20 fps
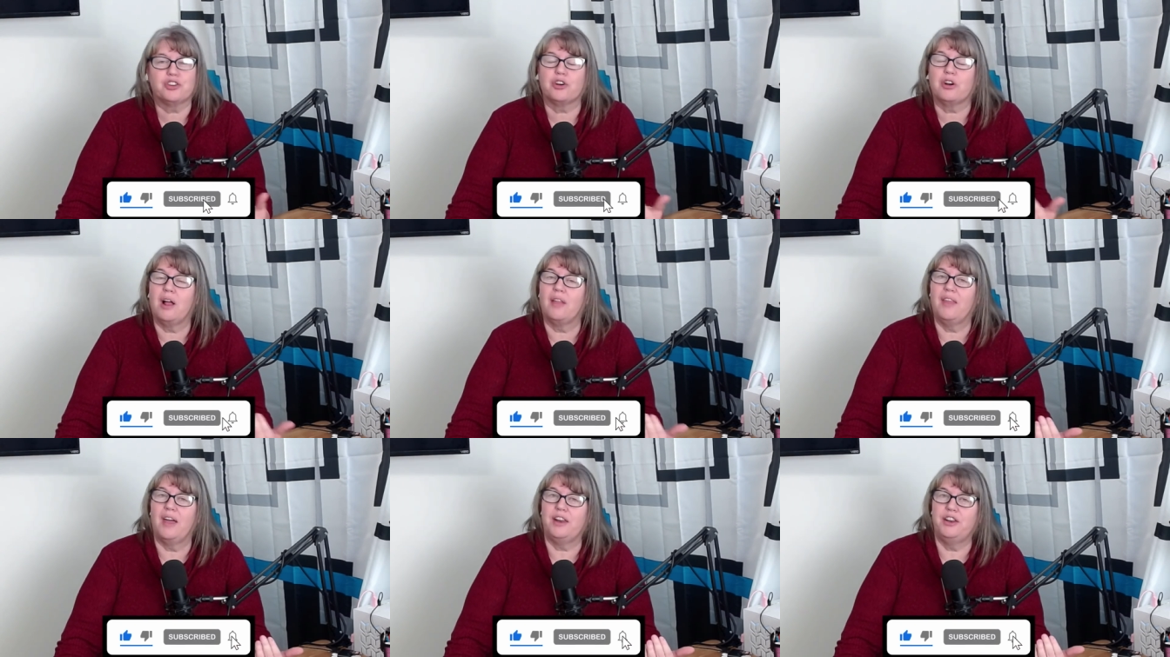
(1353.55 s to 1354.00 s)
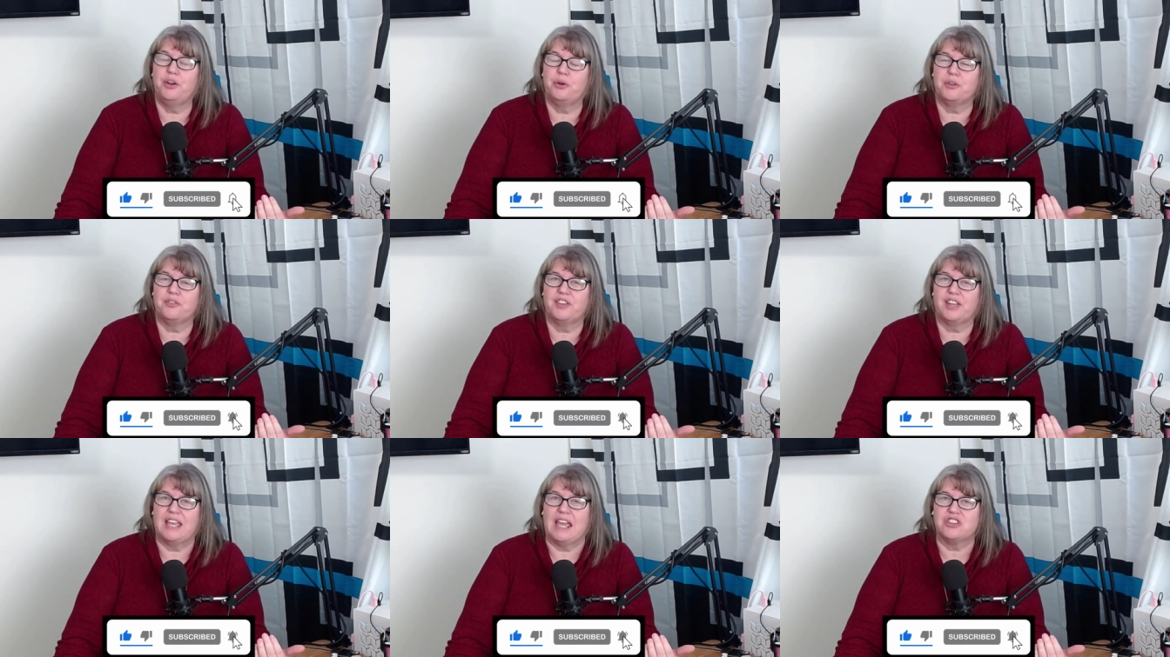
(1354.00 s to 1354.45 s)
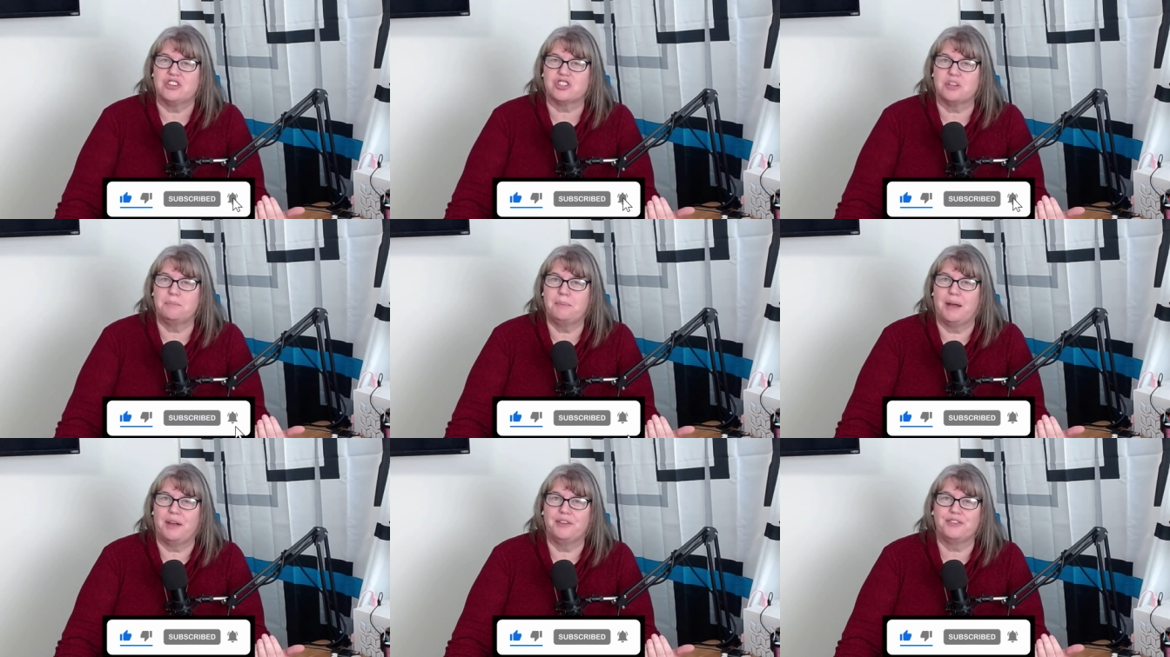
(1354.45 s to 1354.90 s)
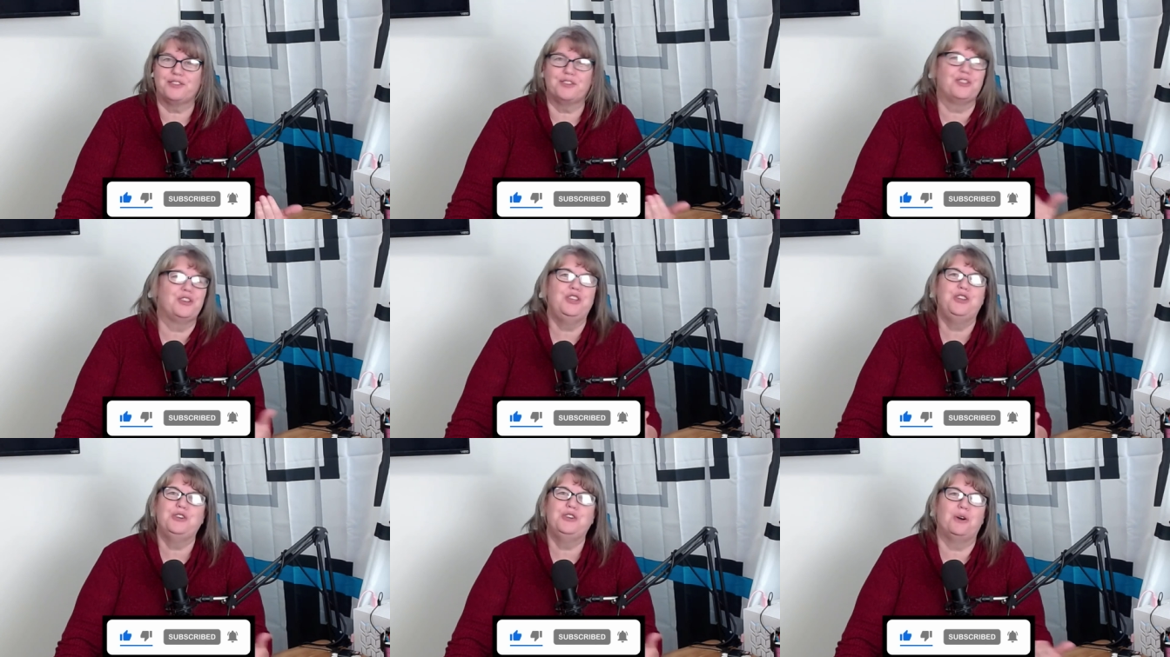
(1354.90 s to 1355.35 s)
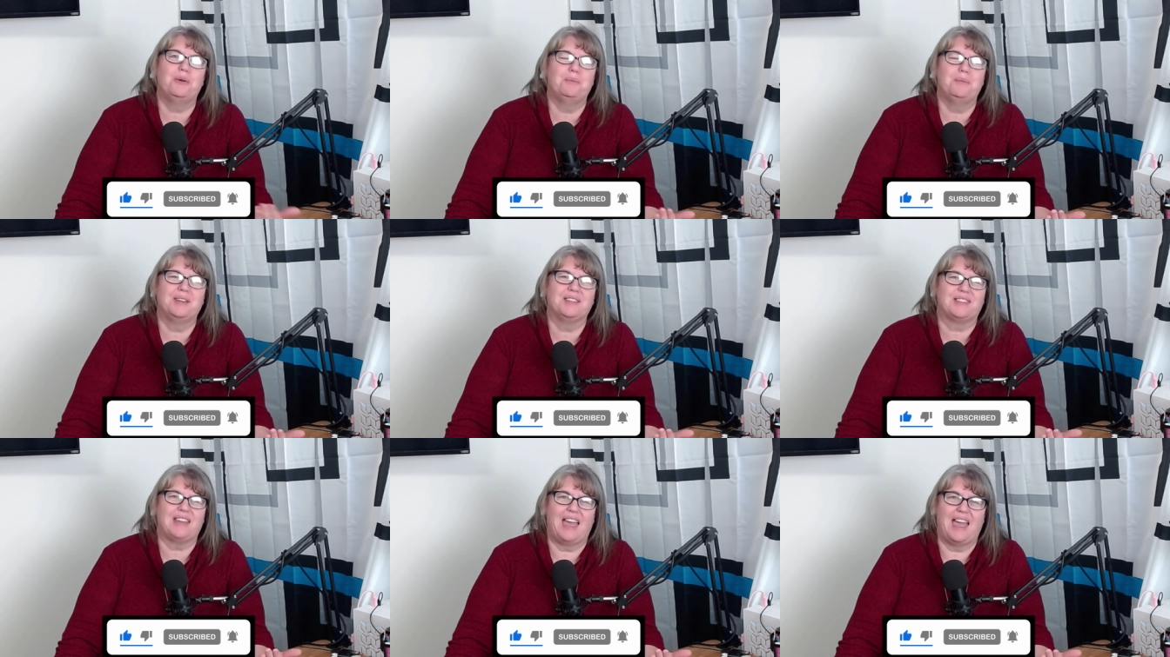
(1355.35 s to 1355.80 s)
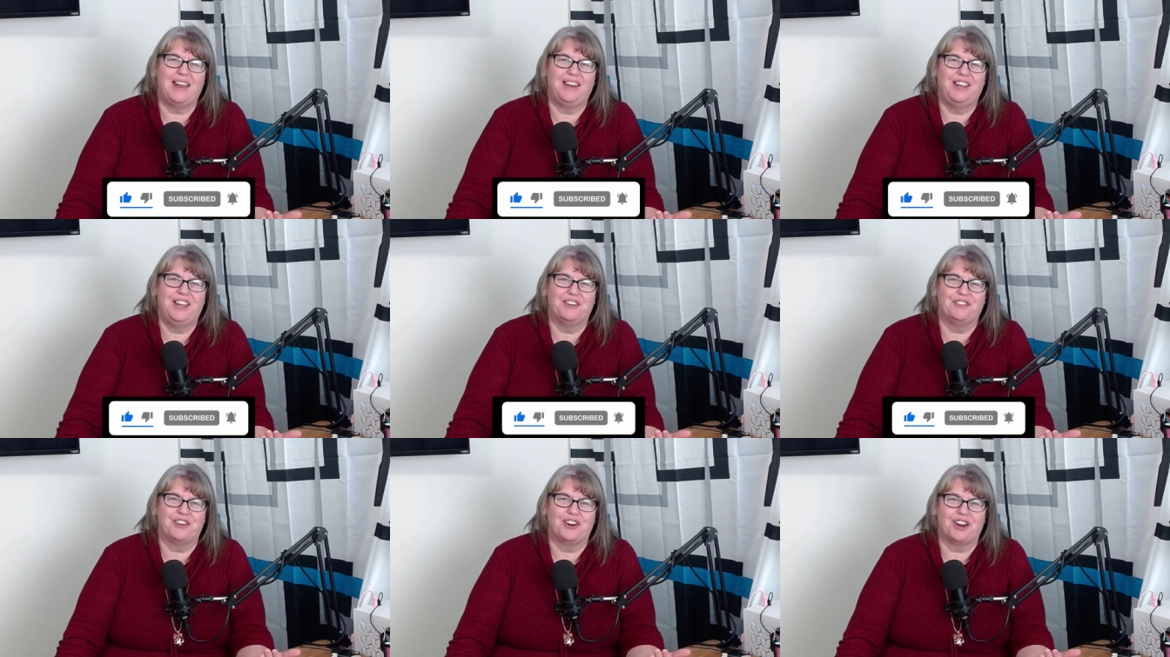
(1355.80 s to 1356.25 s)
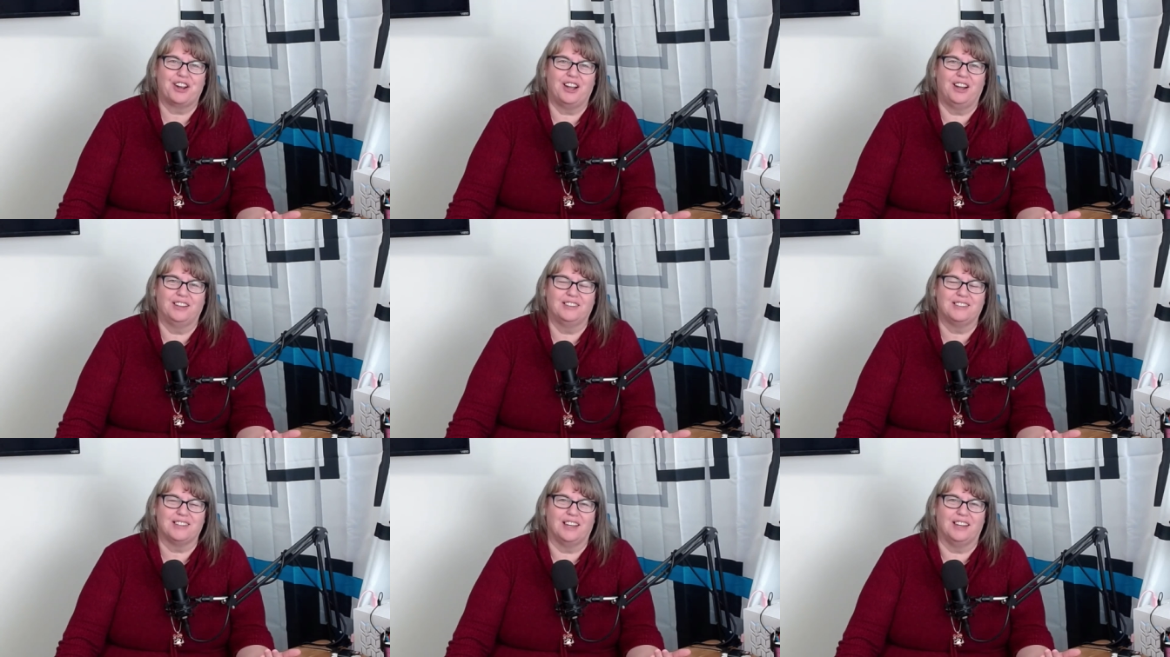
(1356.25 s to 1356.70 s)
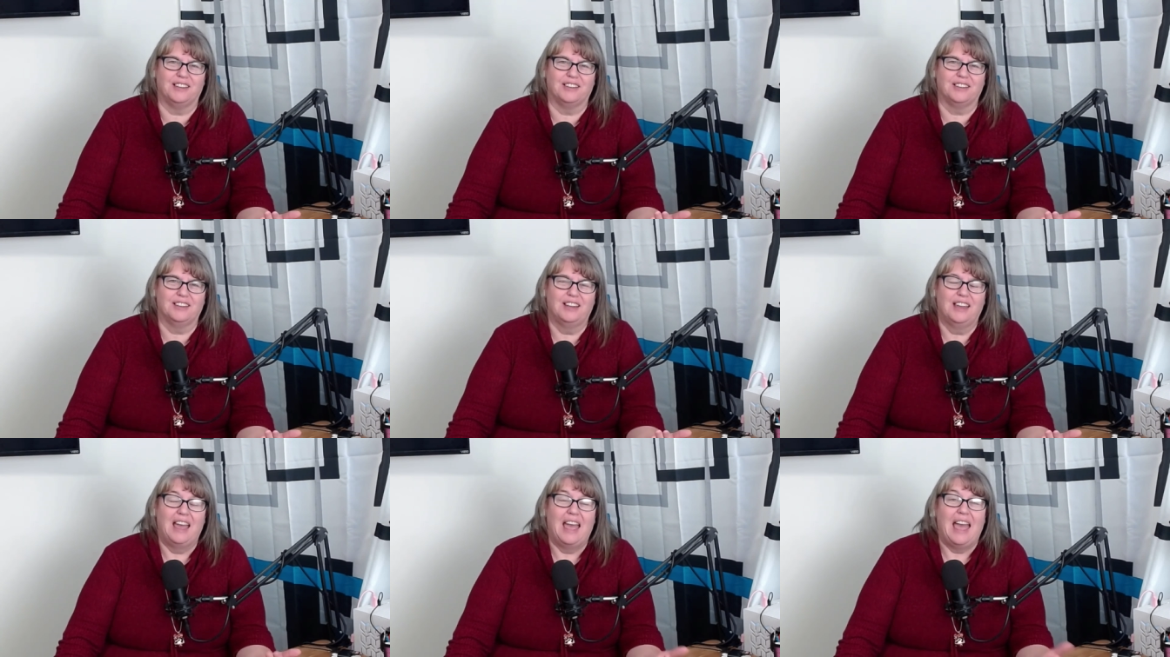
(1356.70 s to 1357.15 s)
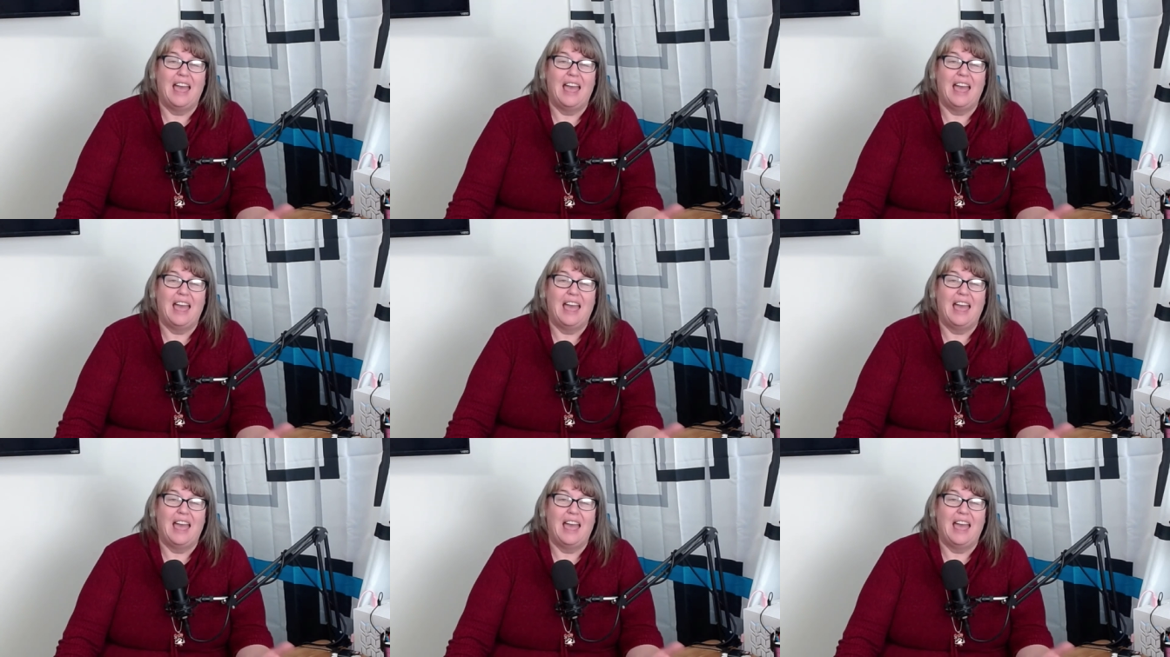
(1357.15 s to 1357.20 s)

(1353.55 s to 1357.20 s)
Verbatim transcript: turn on that notification bell so that you don't miss any of our content.